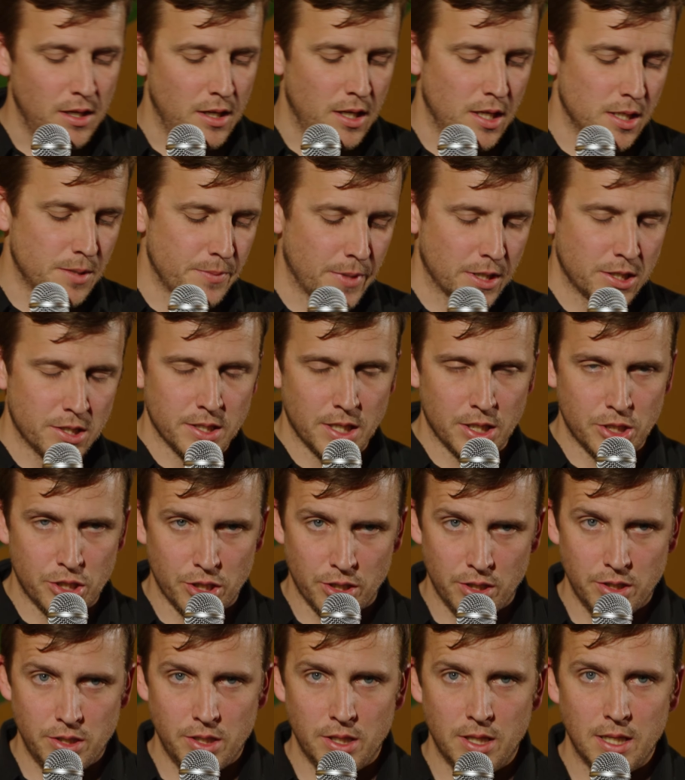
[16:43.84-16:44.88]
as much as I
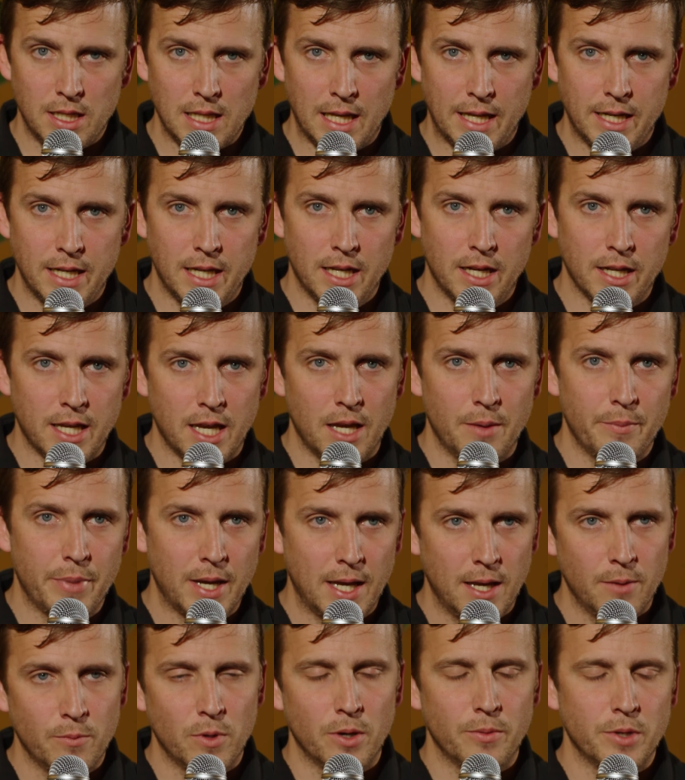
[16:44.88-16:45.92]
showed you the Gladiator
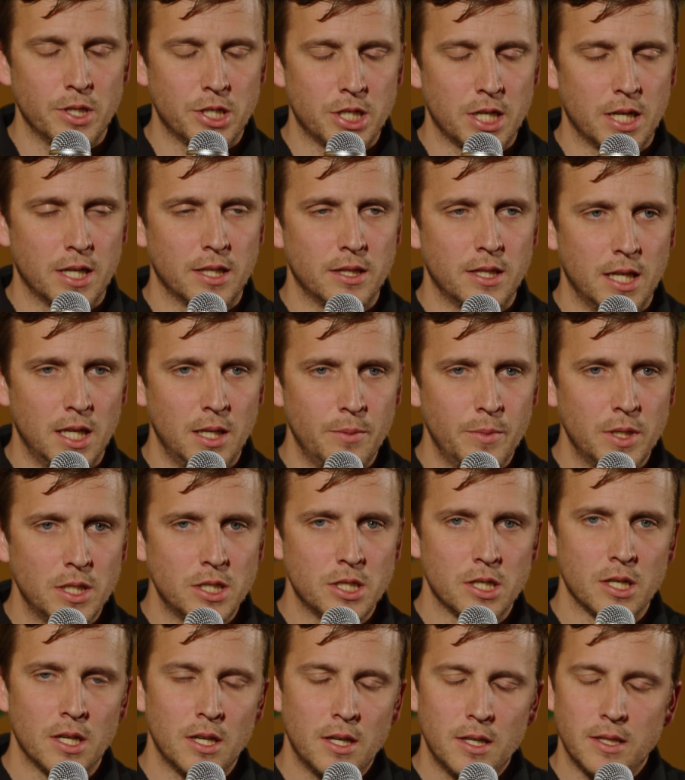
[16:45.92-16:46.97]
campaign where we shared the
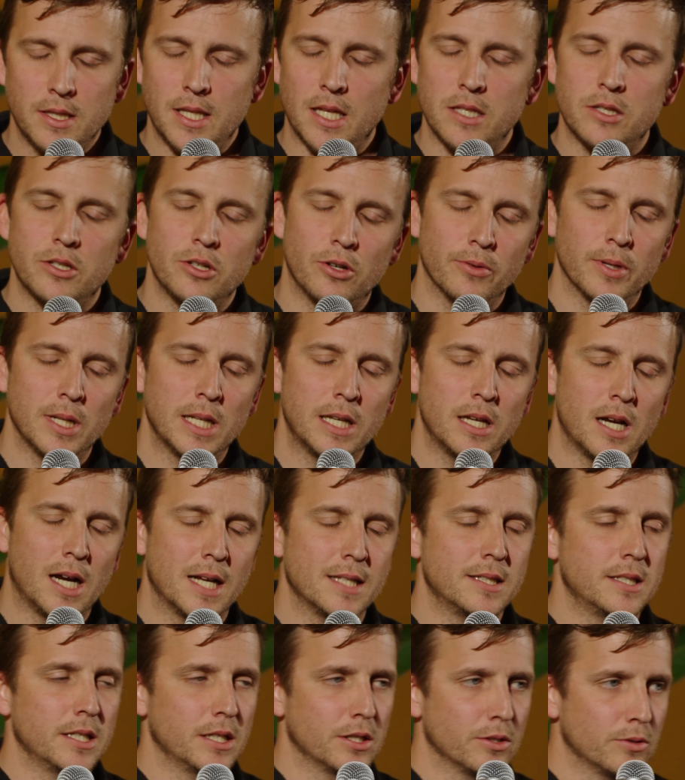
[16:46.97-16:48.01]
image. That's not really
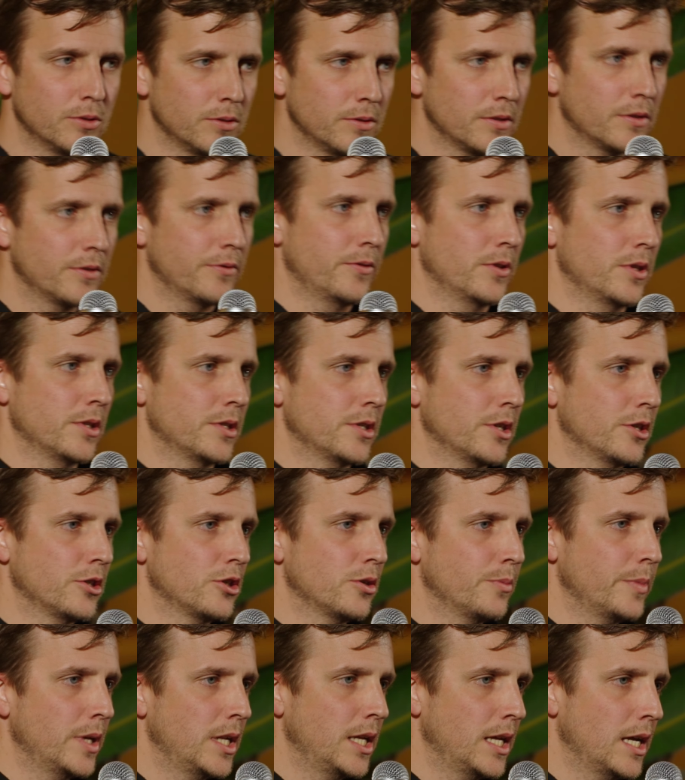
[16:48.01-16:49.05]
ideal for the
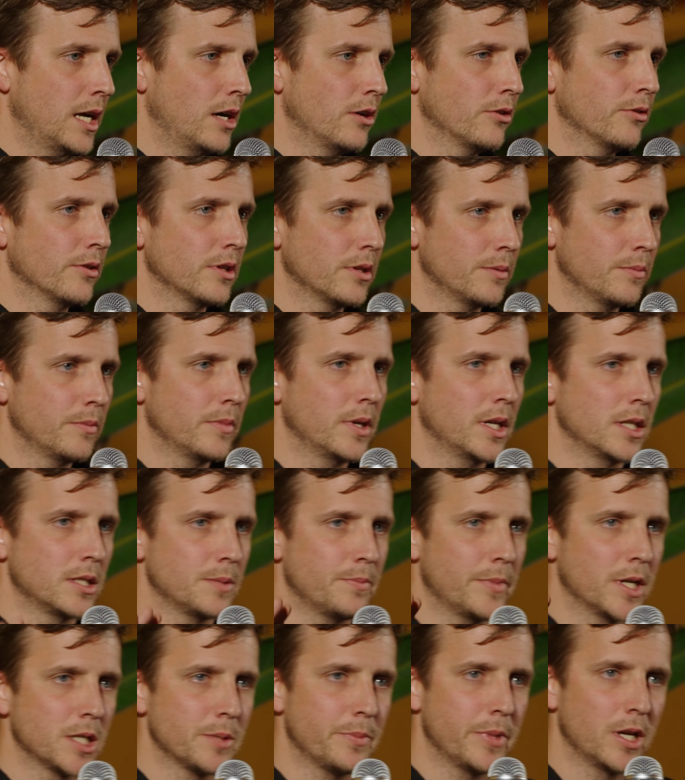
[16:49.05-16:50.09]
social media algorithm. It's
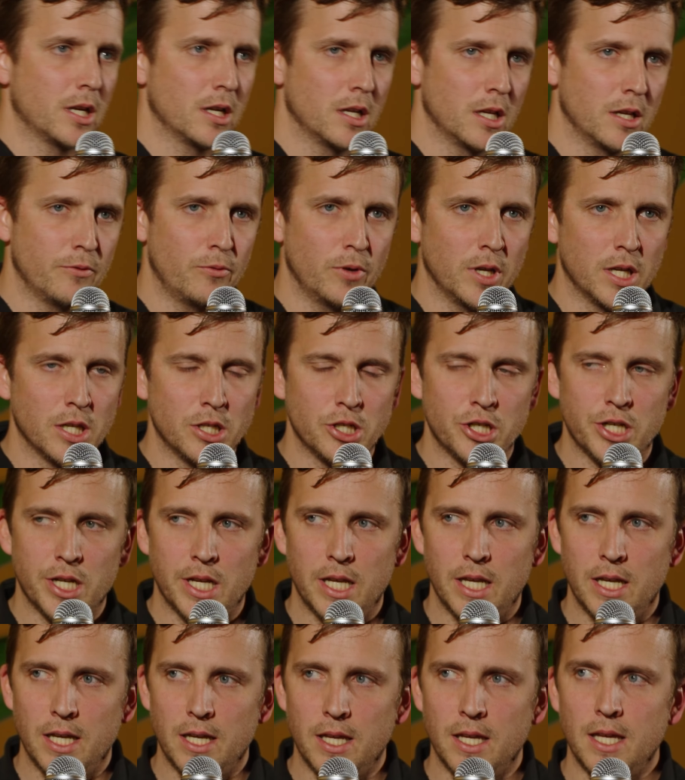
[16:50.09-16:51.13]
much better if we can
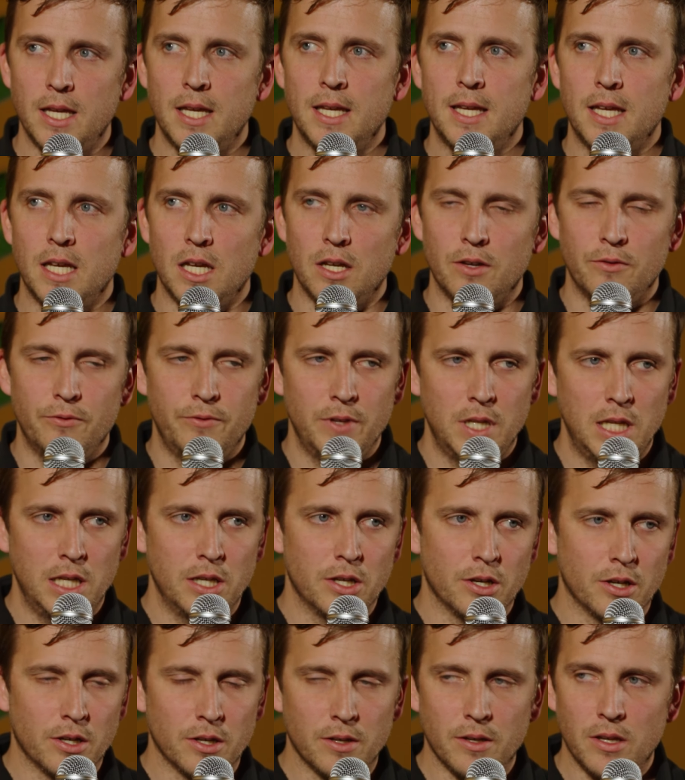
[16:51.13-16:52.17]
share a
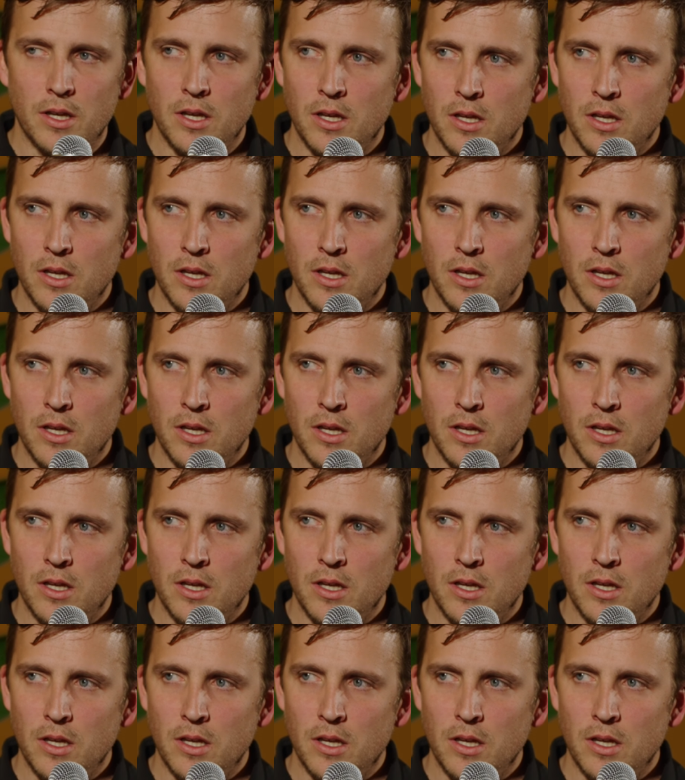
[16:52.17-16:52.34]
video.